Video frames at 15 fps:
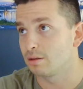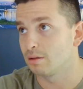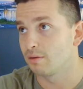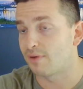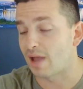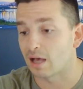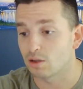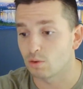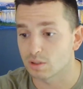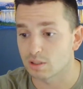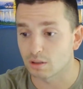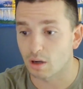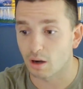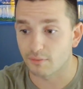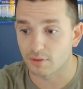the value
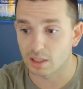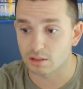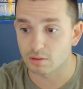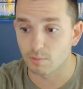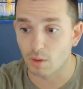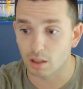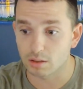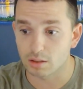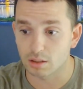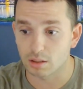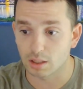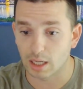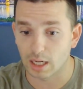isn't covered as much,